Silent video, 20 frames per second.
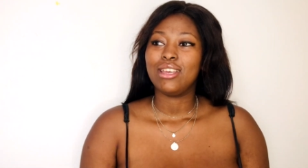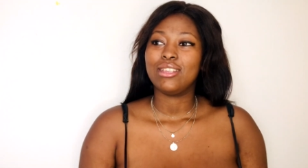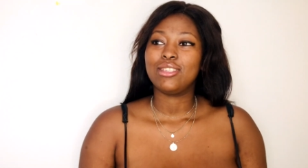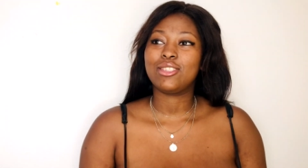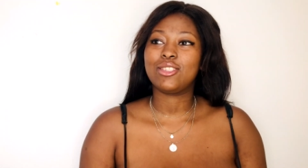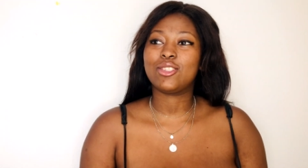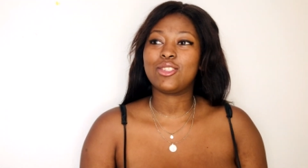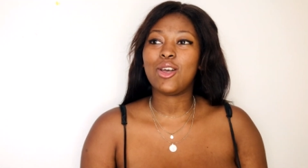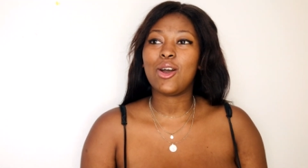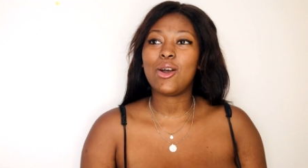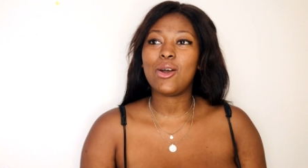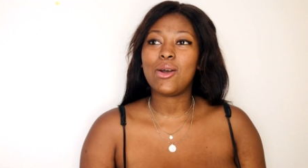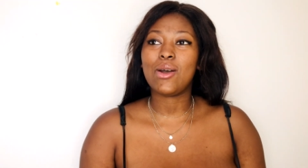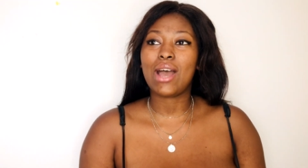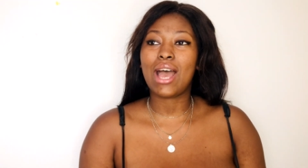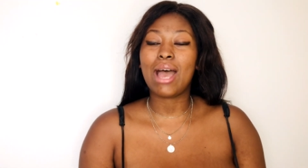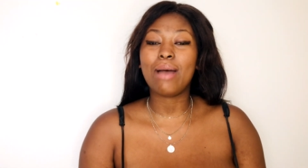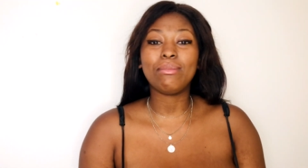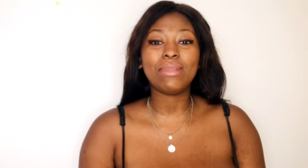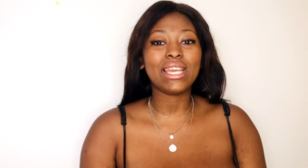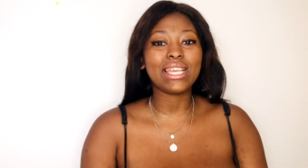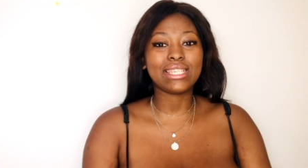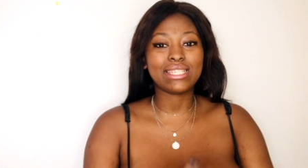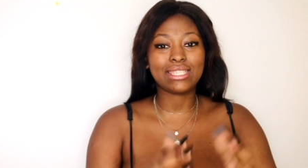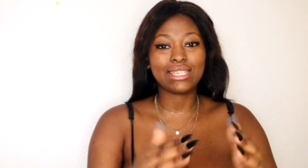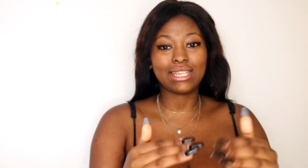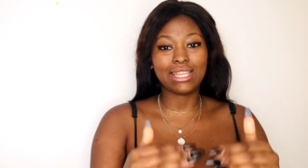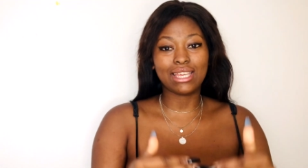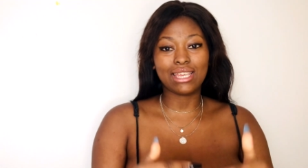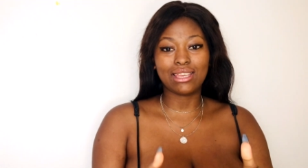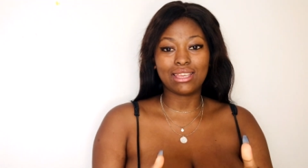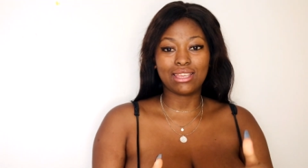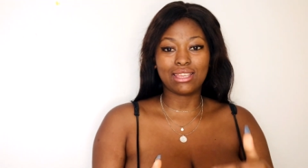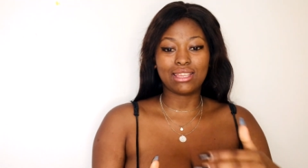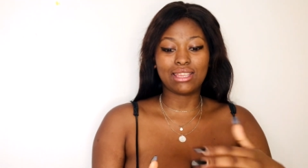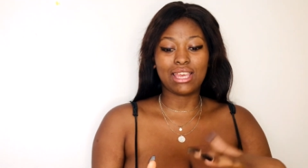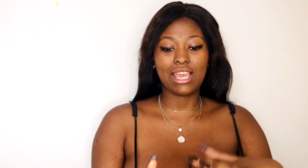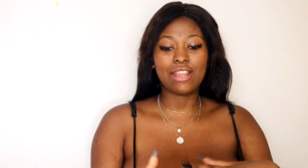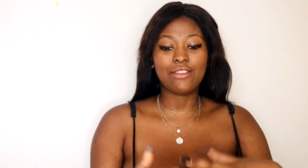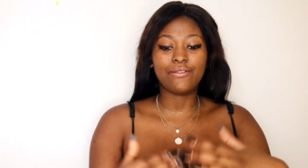So I'm like sitting
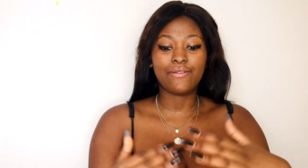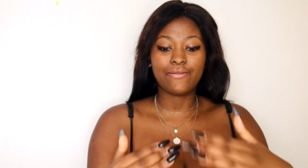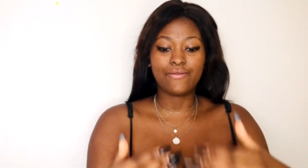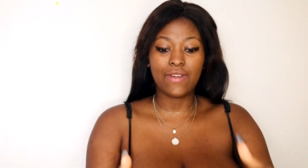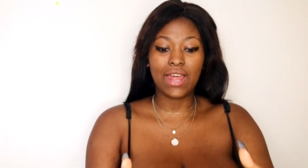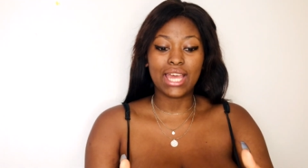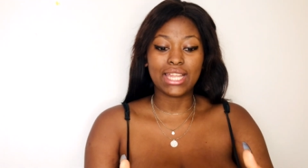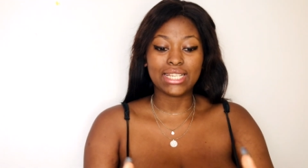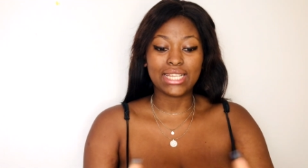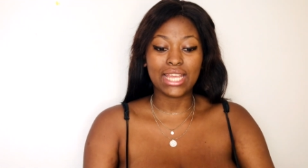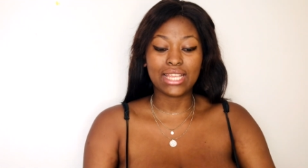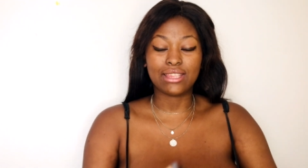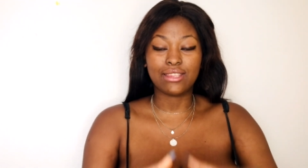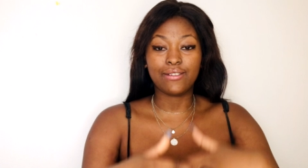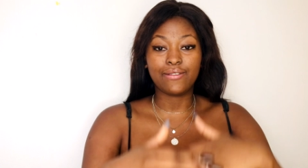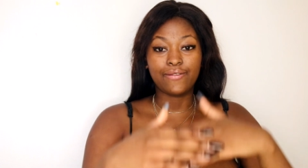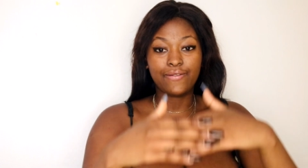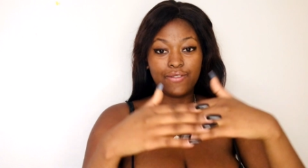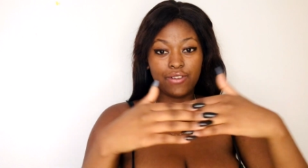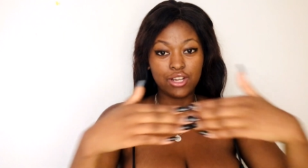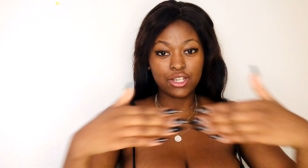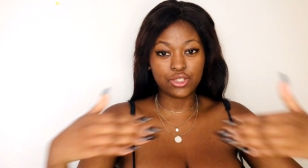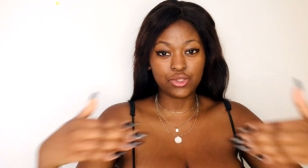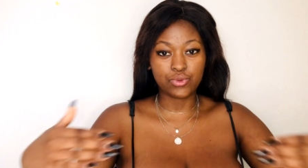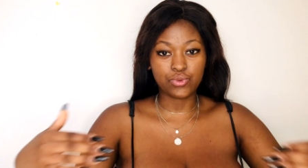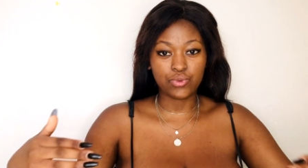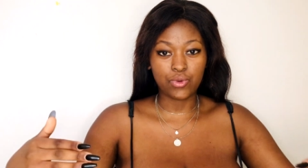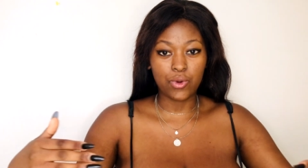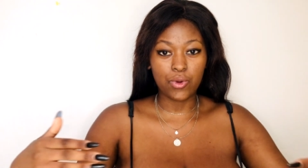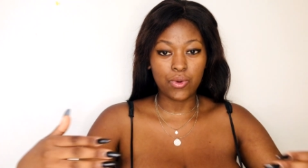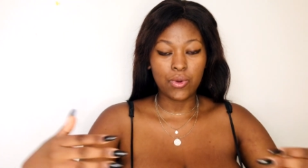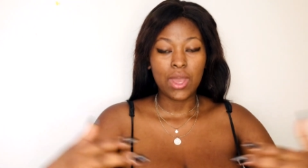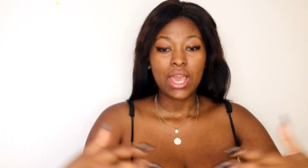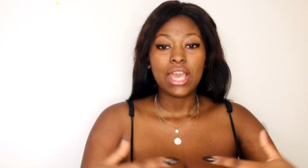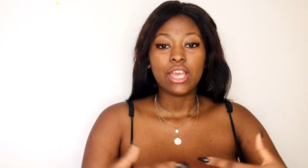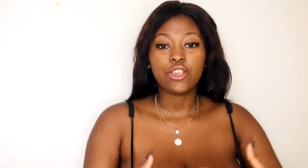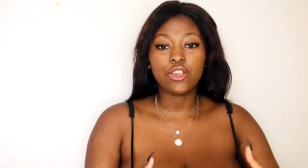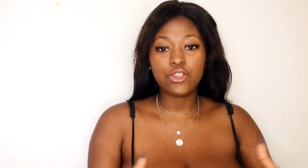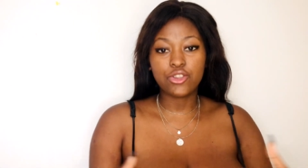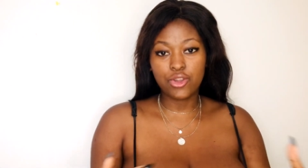in front, like the first row.
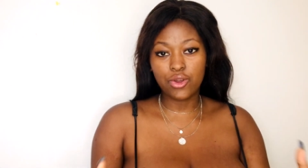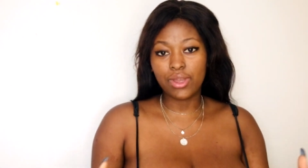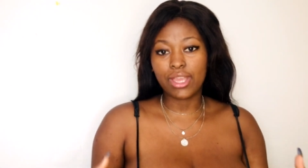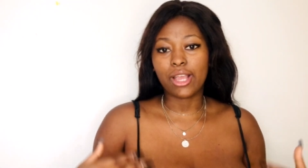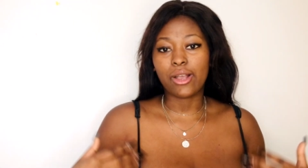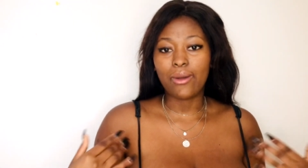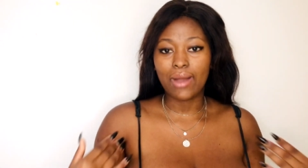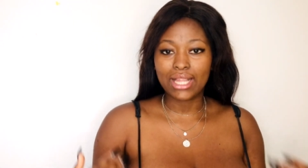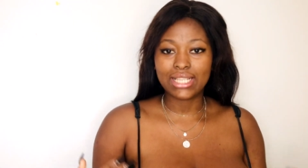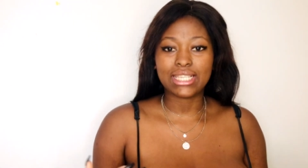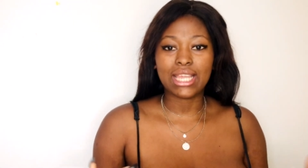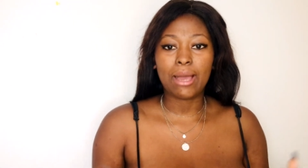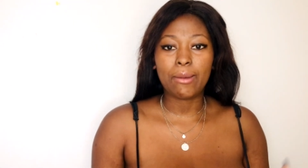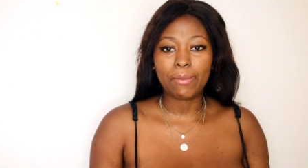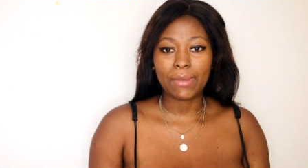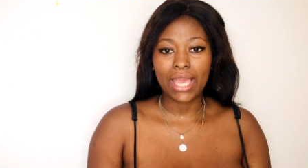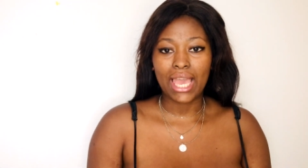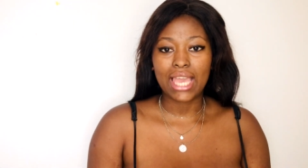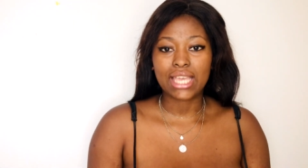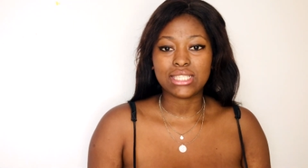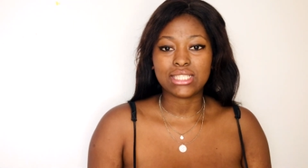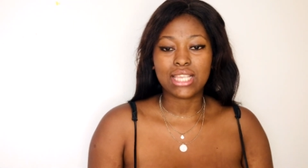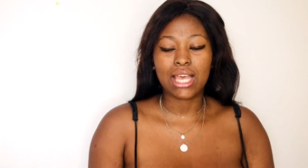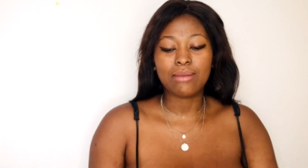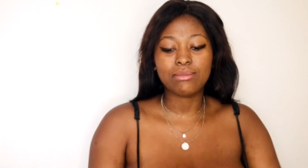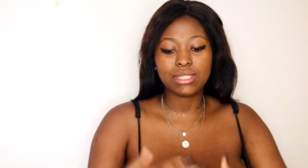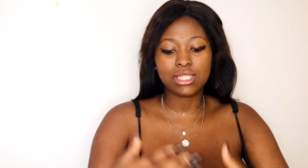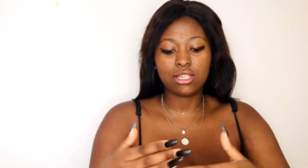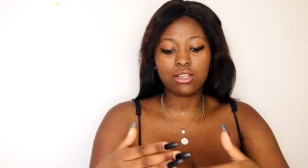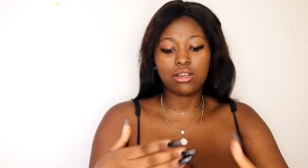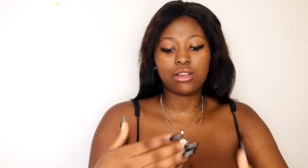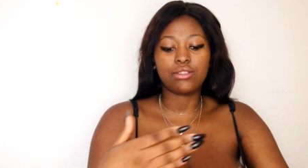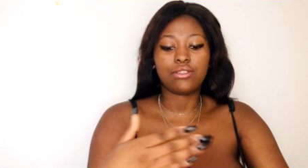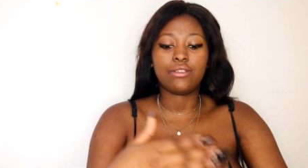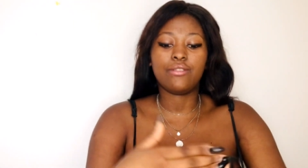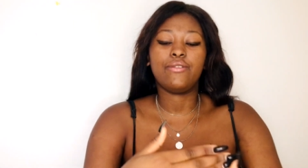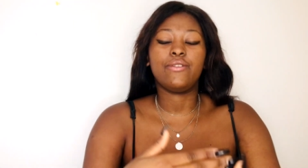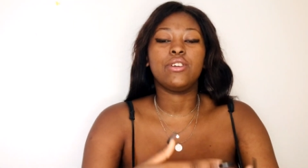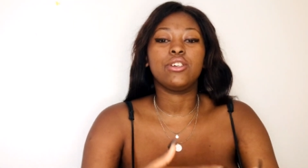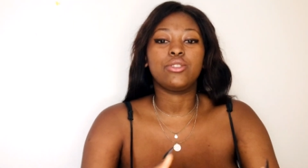You know Iquantam, guys. I'm sitting on
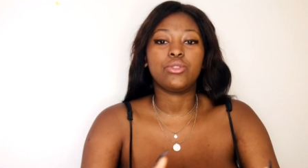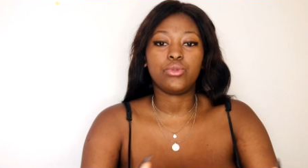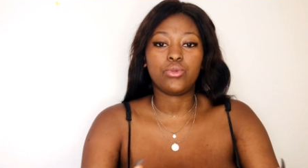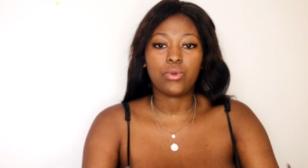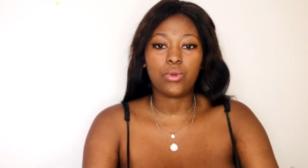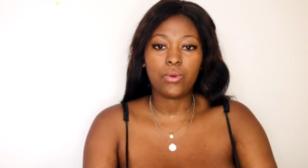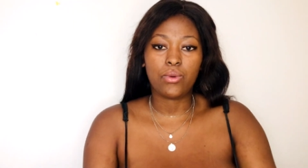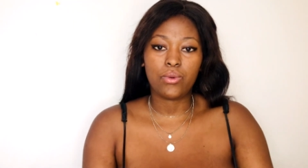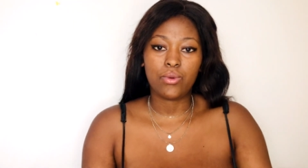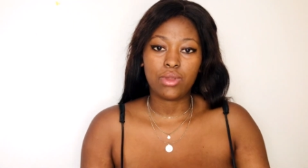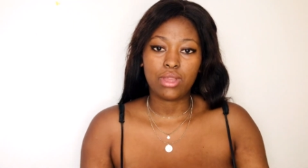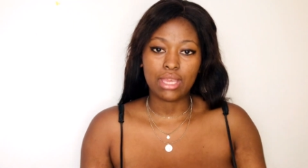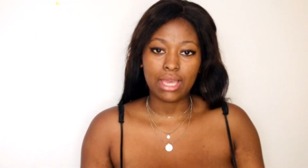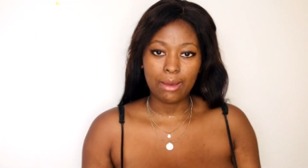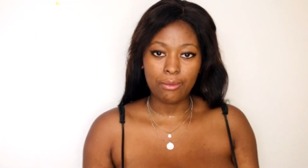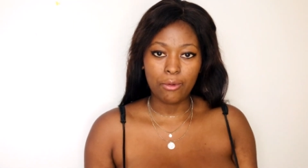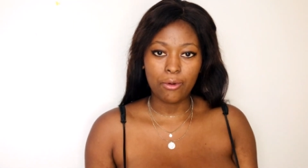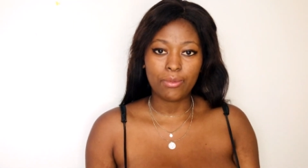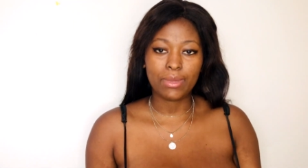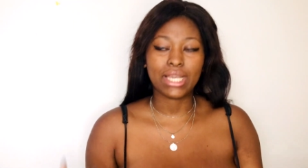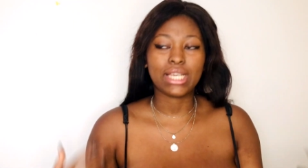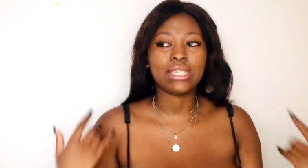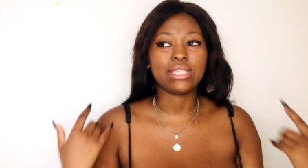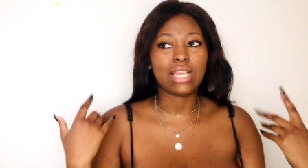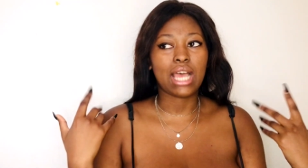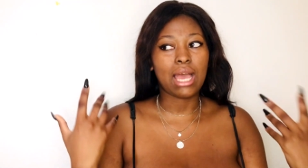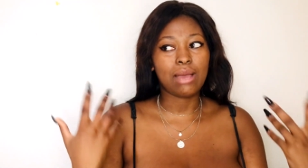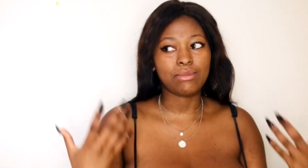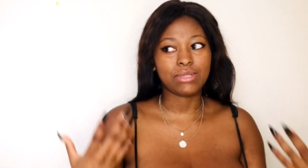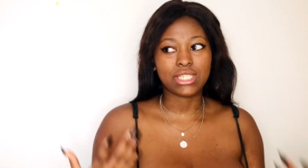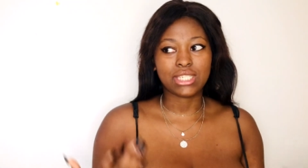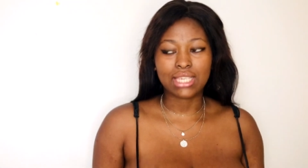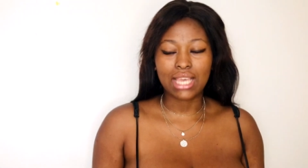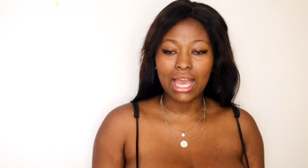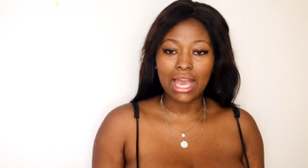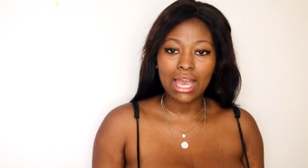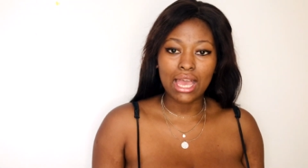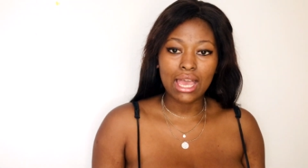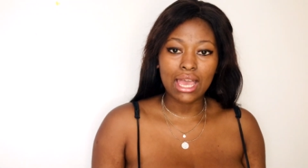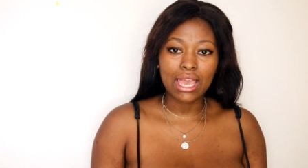the first row, because I'm shy.